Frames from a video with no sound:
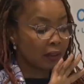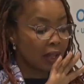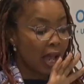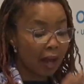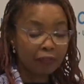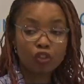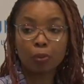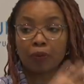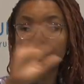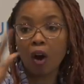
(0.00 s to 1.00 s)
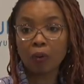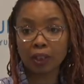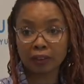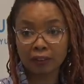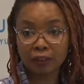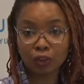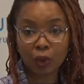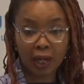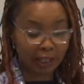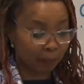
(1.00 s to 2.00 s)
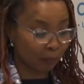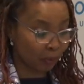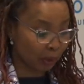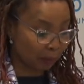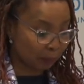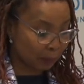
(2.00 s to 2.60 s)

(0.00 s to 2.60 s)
have to be foreign to academic freedom.